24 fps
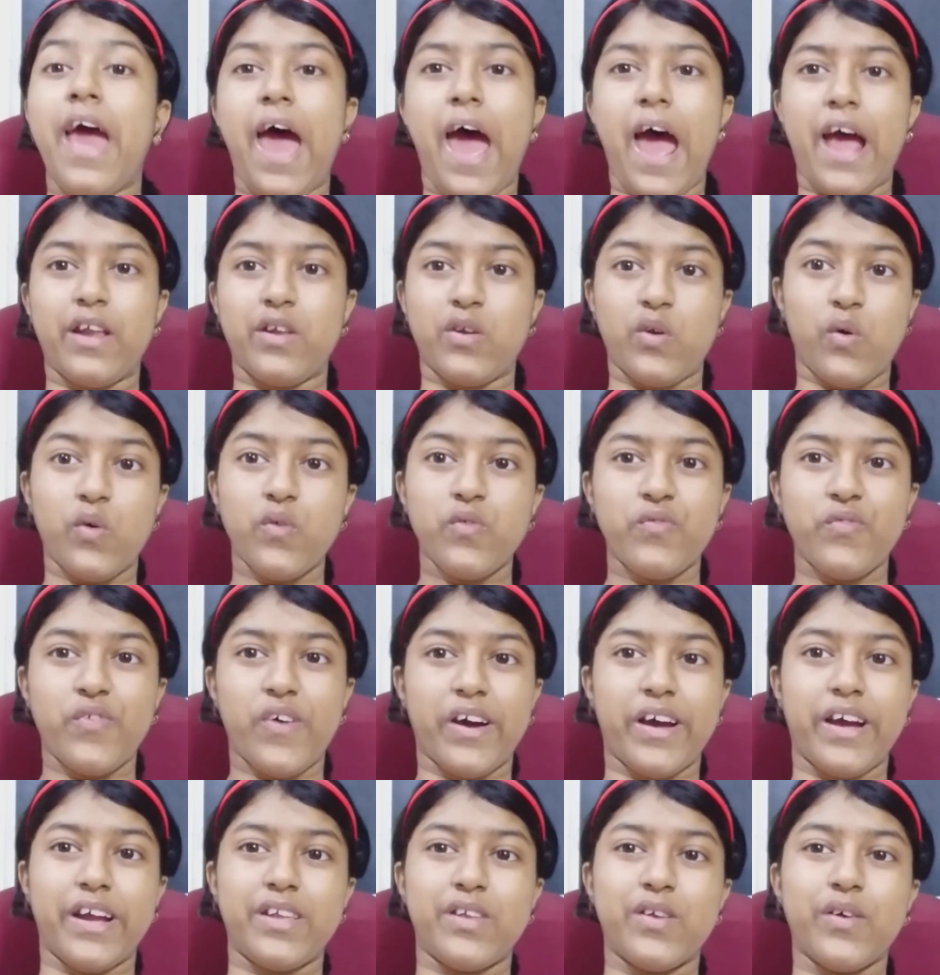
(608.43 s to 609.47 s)
And don't
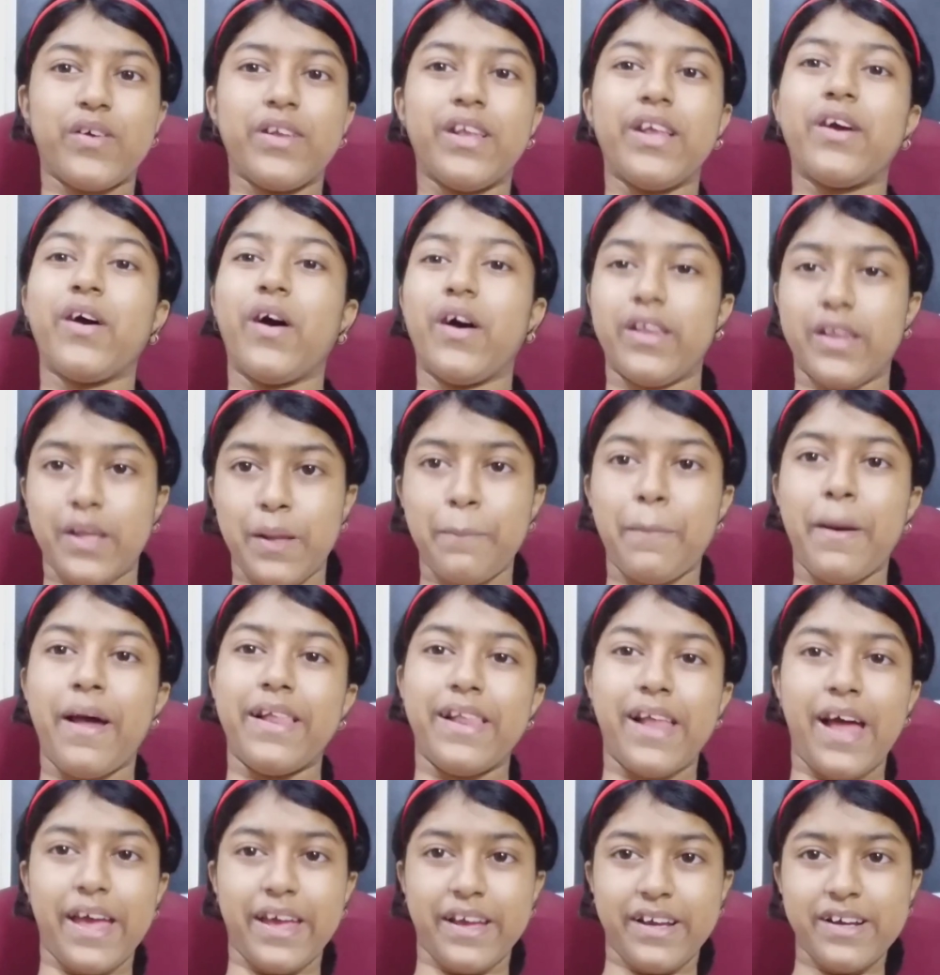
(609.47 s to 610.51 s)
forget to click on the
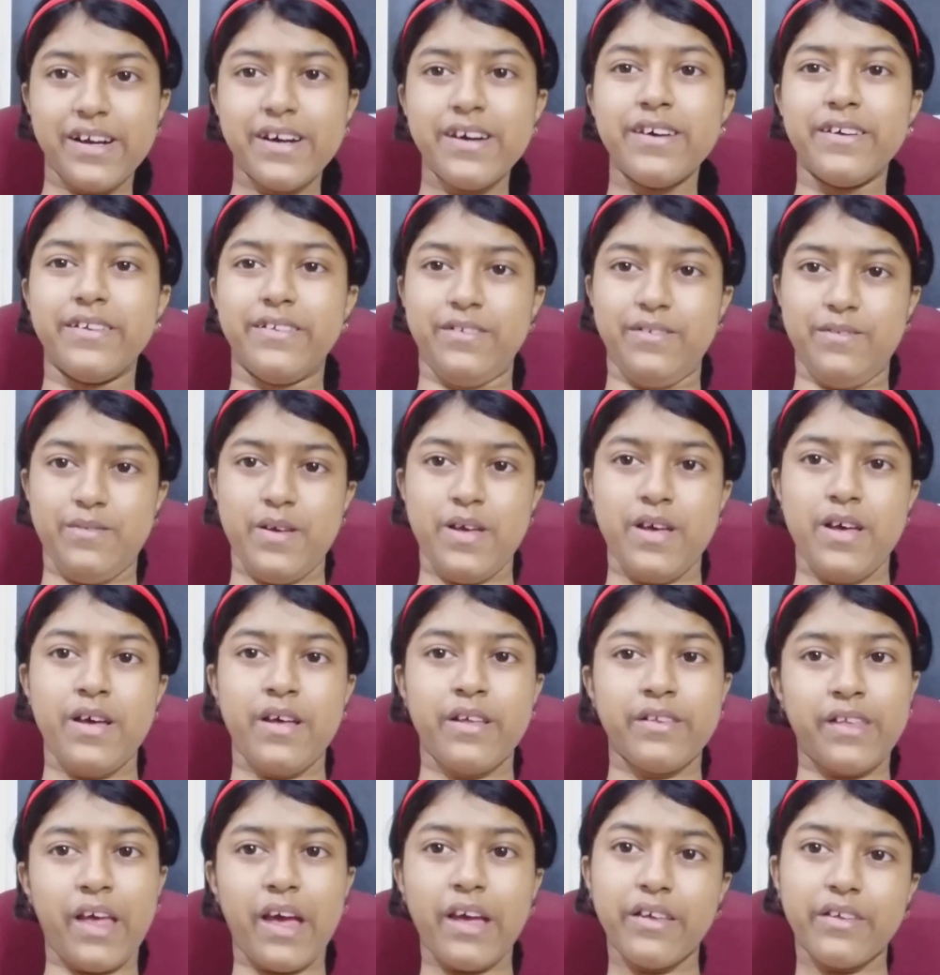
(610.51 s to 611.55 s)
bell icon.
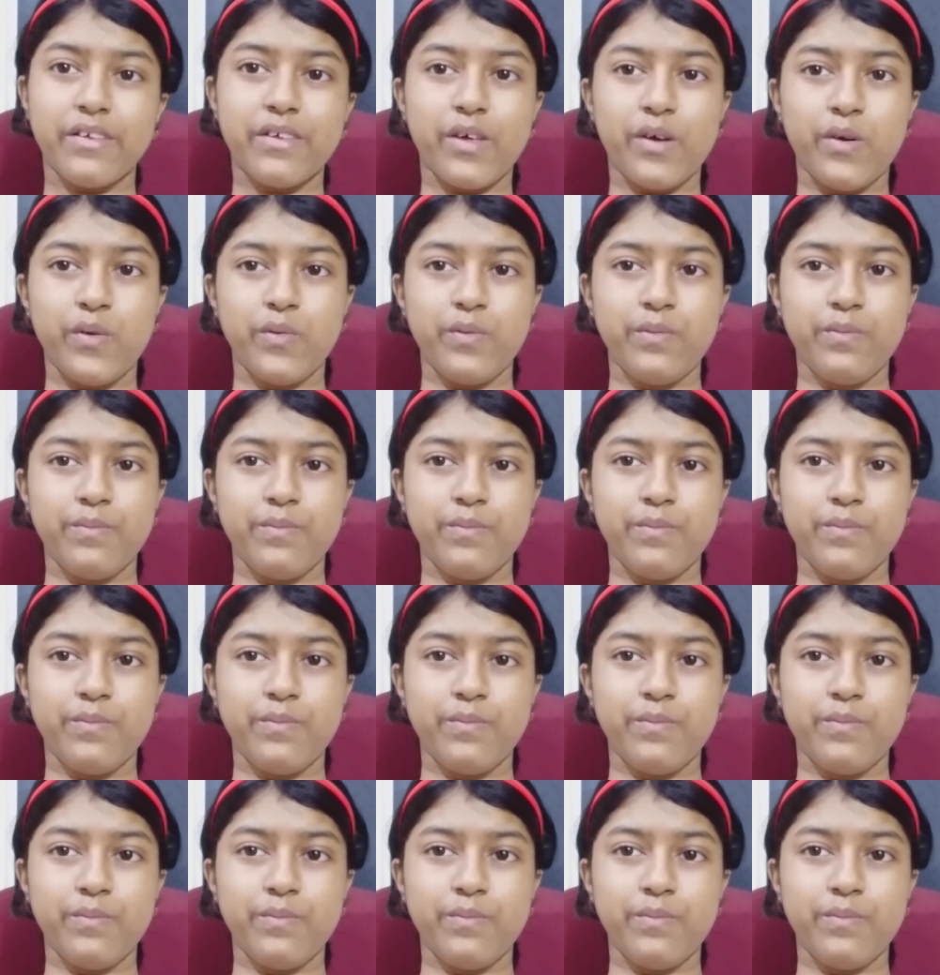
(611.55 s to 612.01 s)
Thank you.